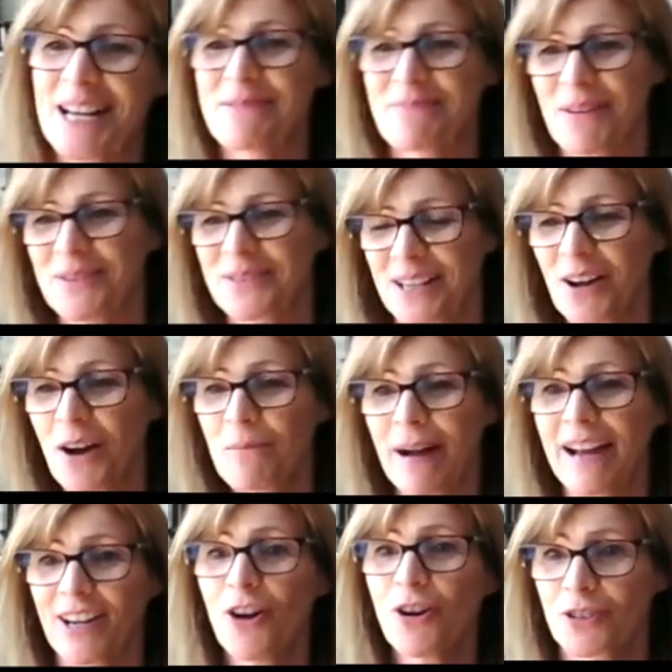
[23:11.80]
up. I was going, oh
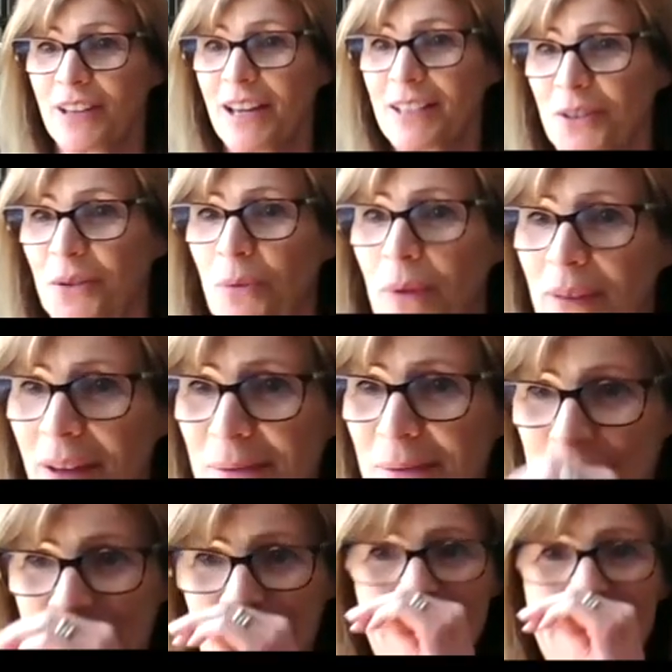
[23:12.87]
my gosh, that's quick. That
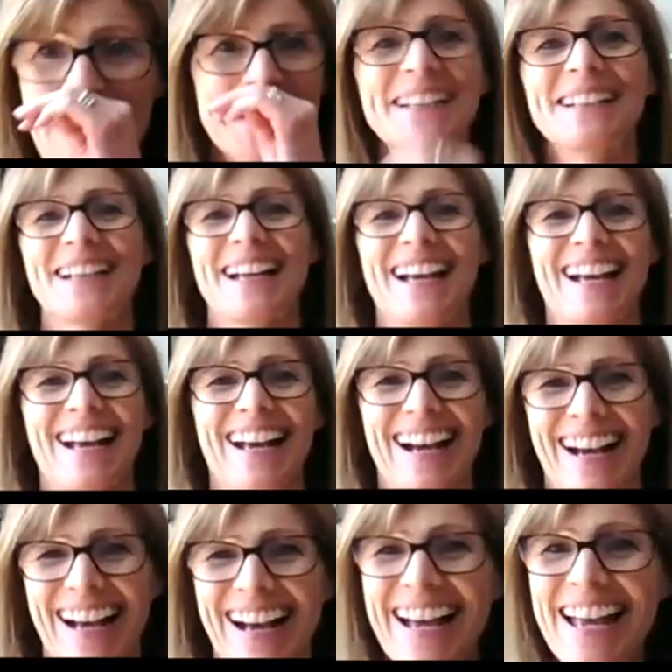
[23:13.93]
was quick.
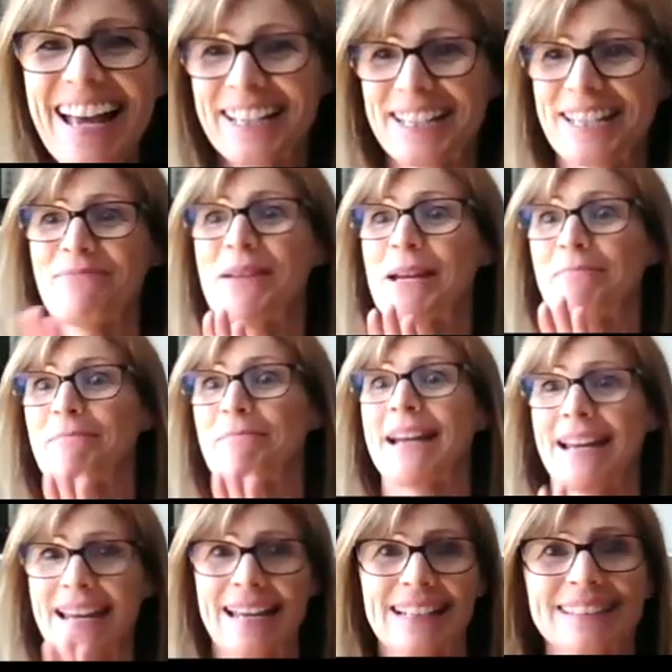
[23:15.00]
Give me a
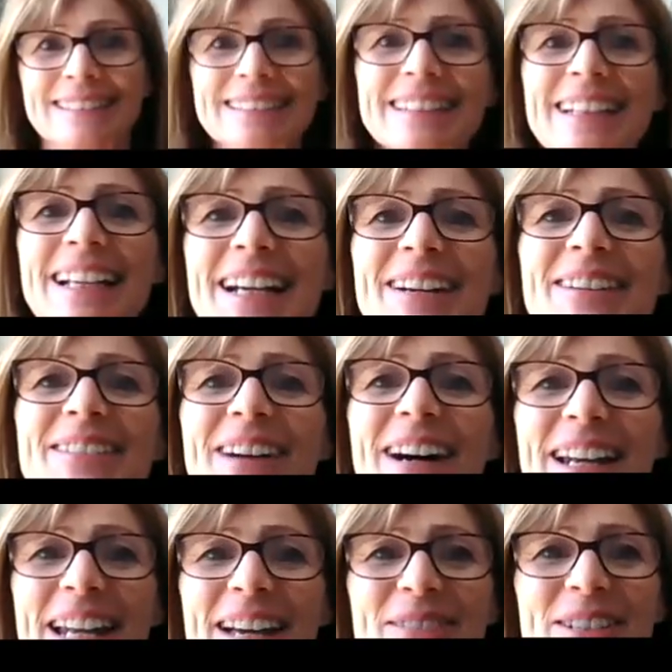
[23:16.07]
minute.
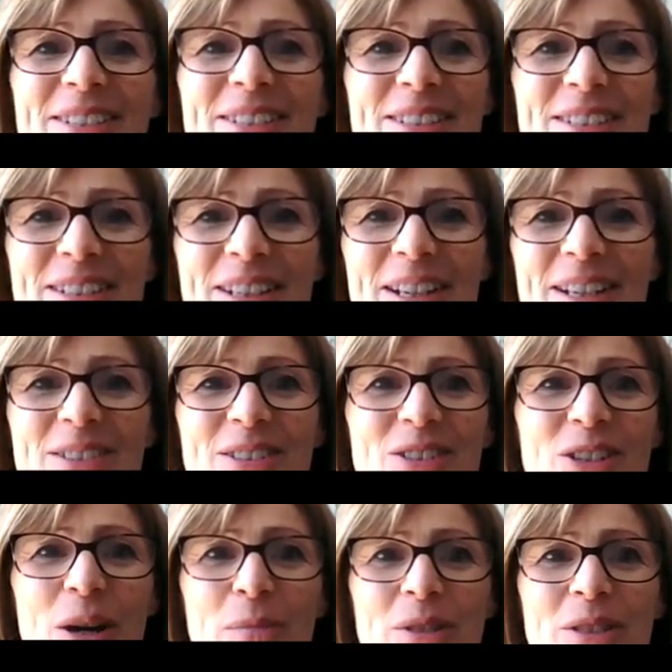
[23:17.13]
Right, let me just
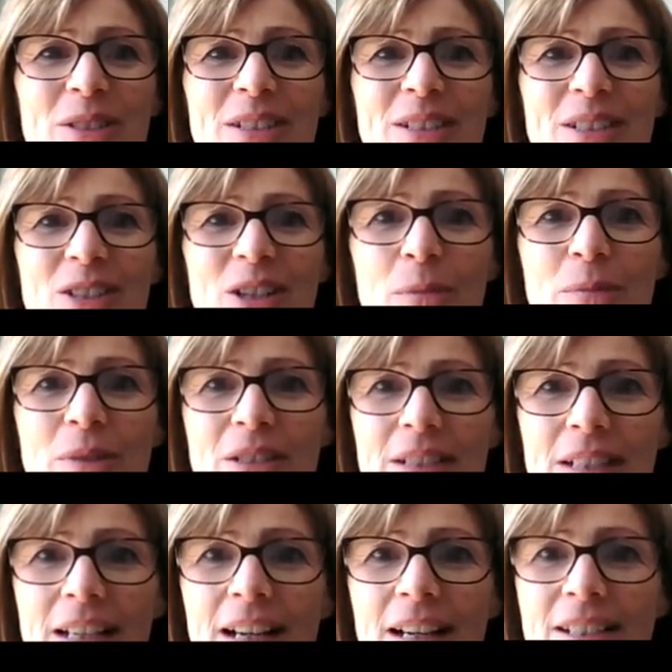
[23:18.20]
stop
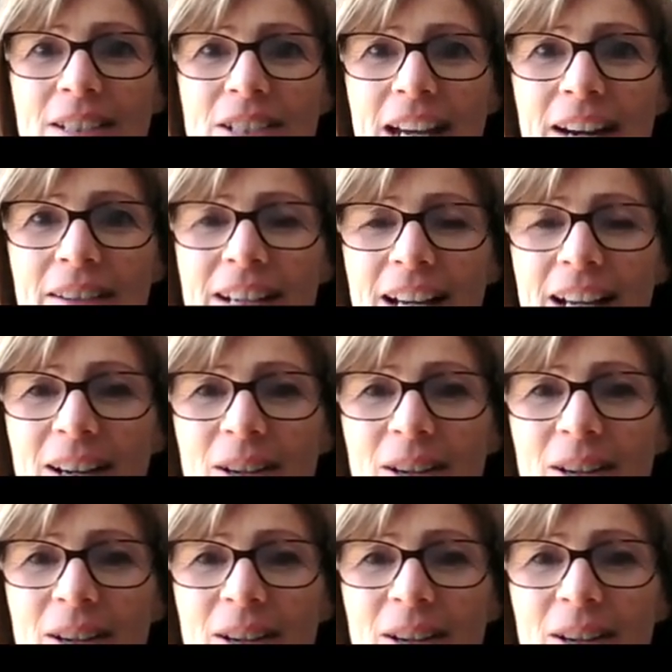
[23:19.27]
sharing. I